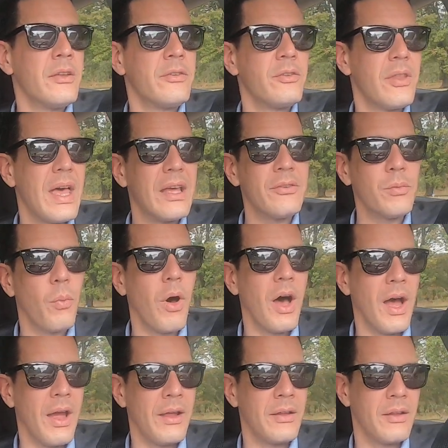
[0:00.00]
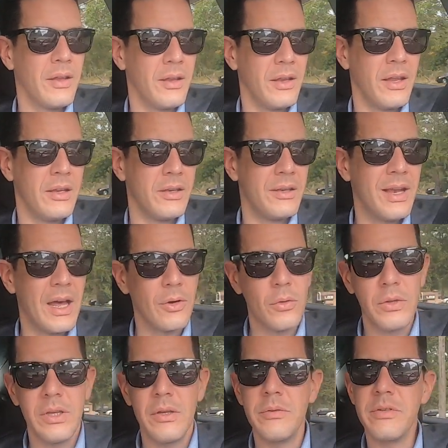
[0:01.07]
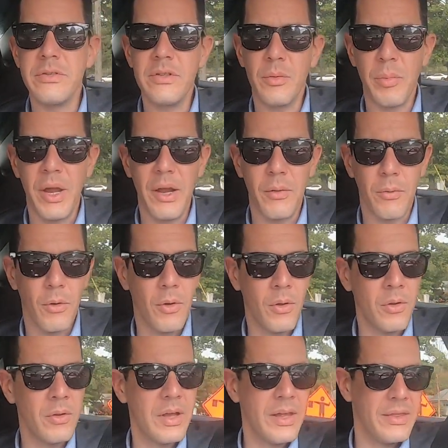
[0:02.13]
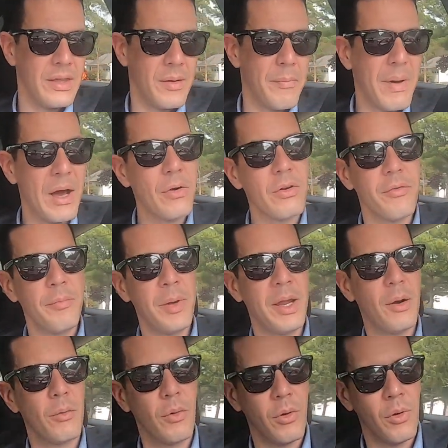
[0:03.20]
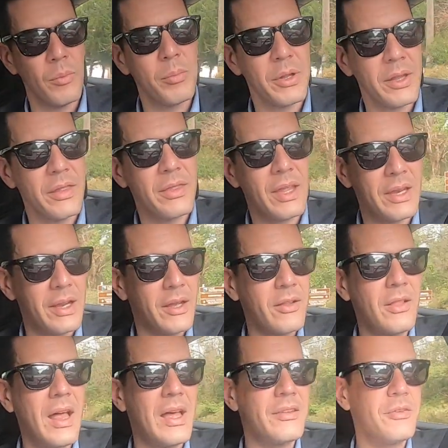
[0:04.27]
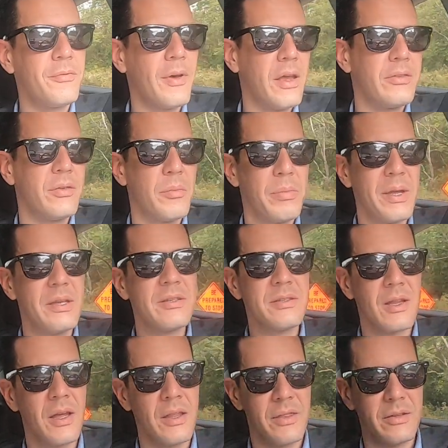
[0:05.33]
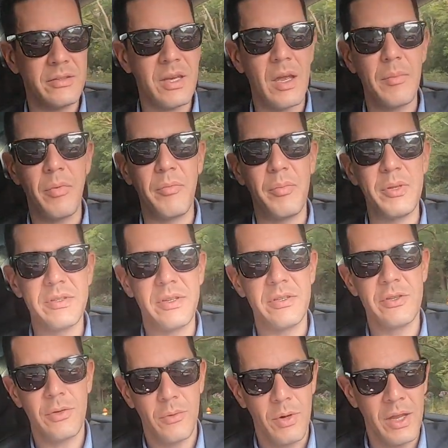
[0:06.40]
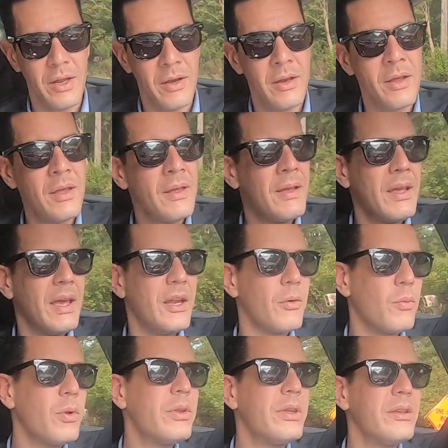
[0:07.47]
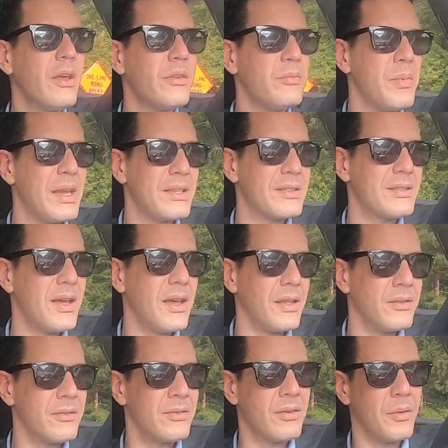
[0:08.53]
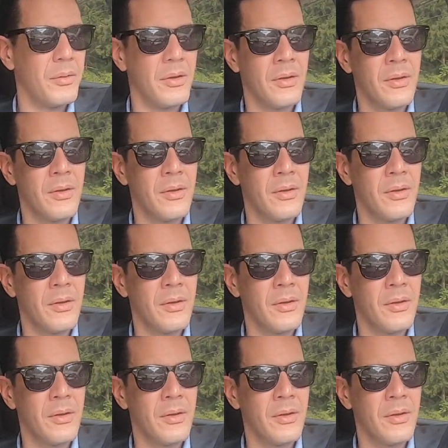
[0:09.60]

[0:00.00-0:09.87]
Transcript: So that's why. It not only uses your payroll and the amount of payroll, but then it classifies it based on the type of business you're in. And it really does make sense.